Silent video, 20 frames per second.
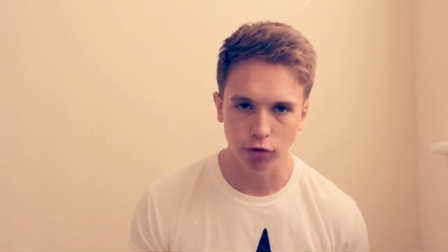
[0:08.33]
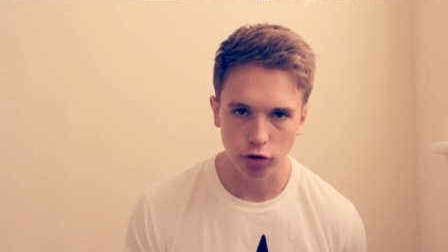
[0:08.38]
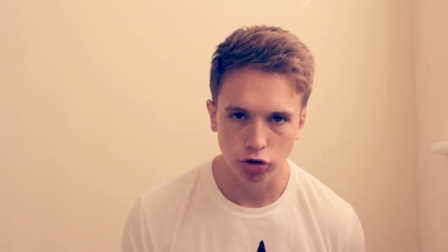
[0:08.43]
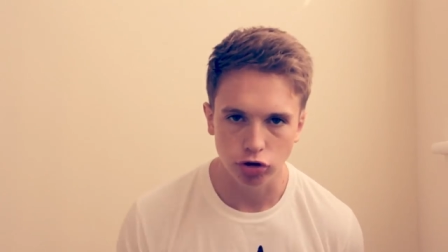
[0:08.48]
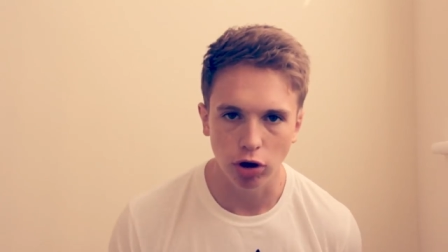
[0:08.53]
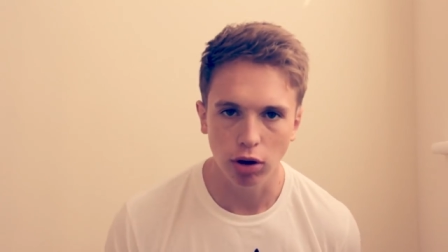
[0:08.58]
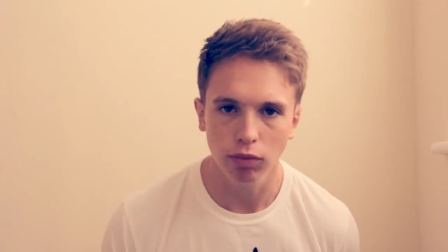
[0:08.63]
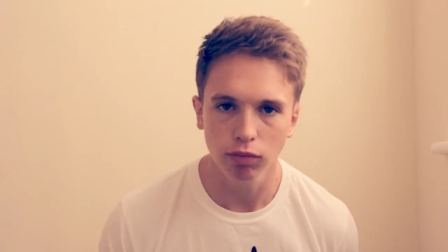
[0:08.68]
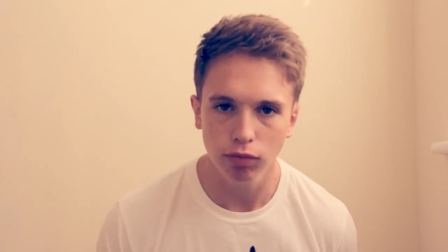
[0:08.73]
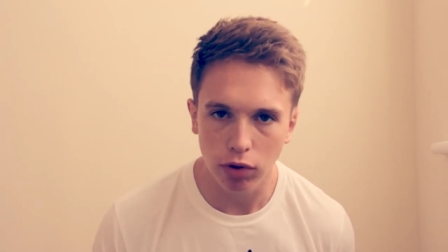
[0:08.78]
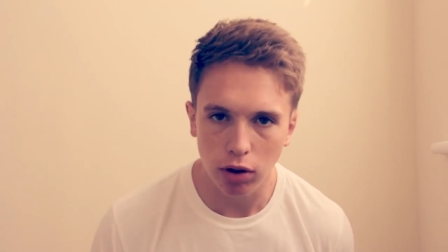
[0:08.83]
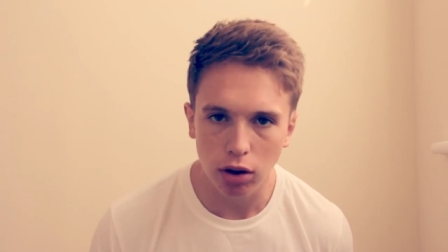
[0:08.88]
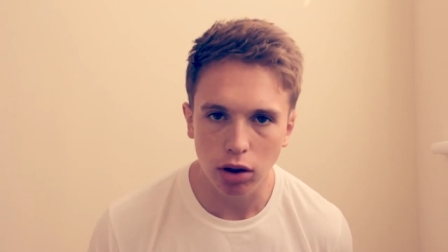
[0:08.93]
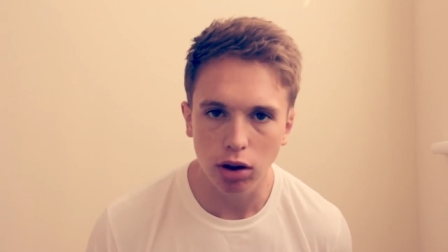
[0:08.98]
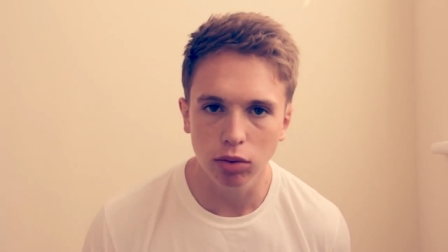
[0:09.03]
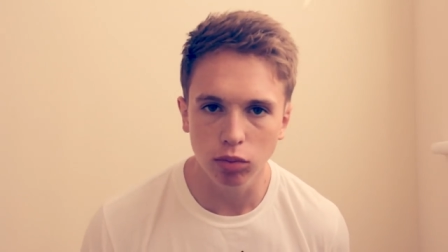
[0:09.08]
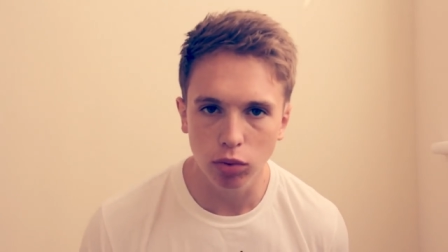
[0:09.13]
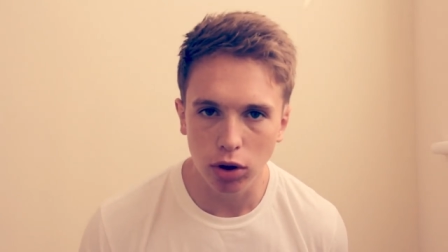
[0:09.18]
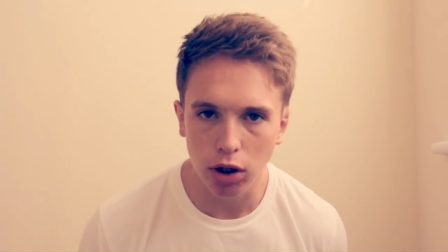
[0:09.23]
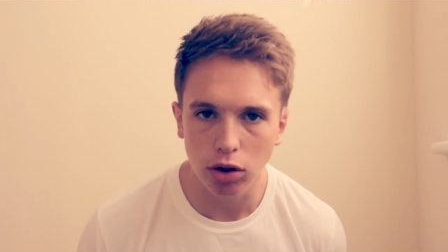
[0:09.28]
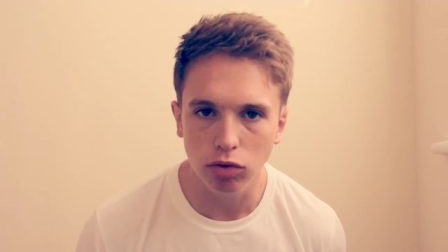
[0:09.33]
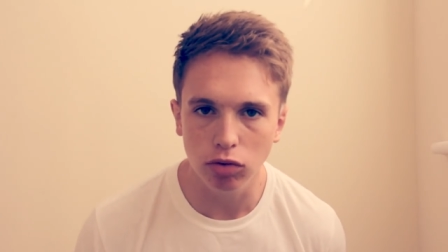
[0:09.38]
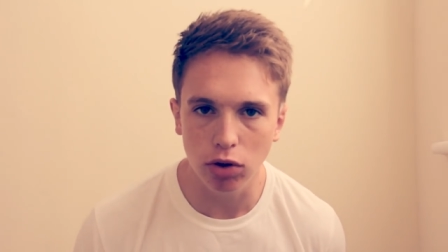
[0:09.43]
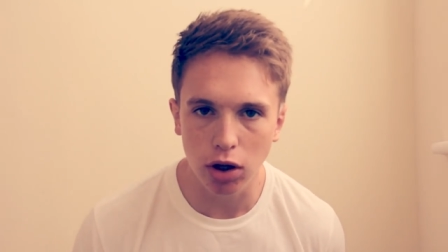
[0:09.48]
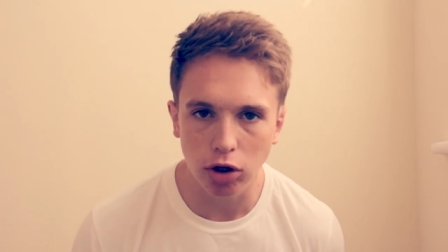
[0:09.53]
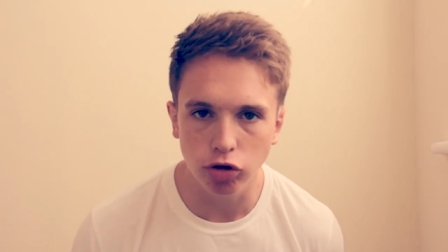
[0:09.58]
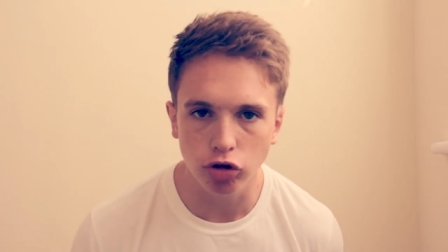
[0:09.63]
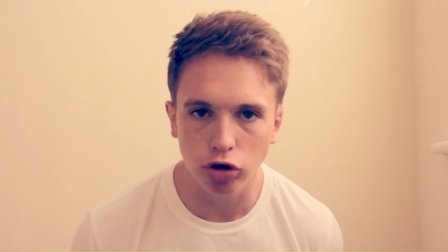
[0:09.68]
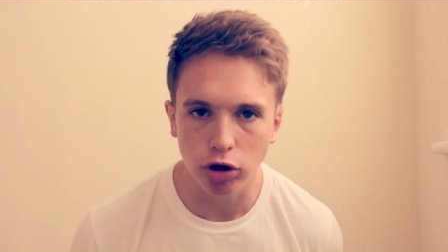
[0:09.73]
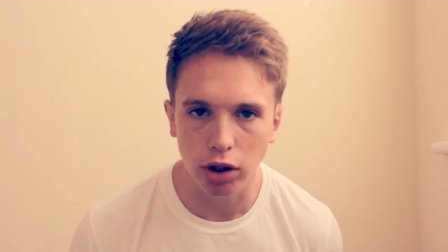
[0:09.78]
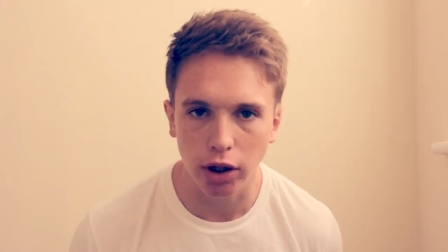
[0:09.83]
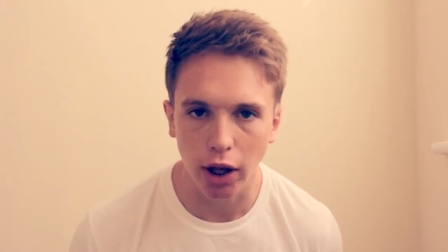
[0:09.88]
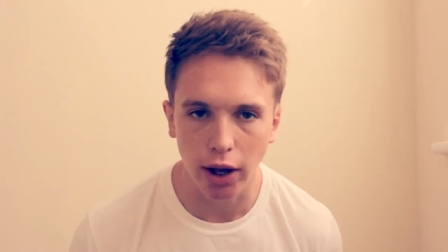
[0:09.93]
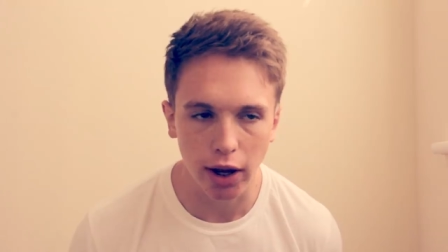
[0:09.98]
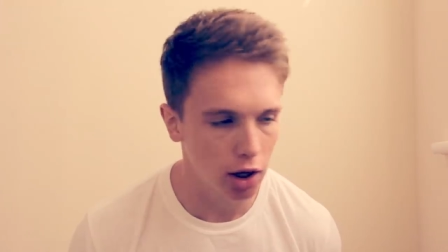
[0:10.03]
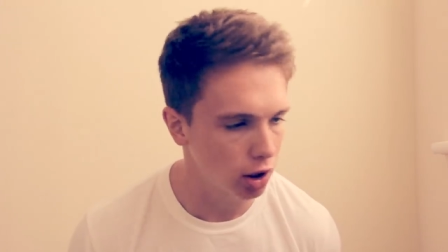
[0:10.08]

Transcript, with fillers: for some fucking weird reason, okay,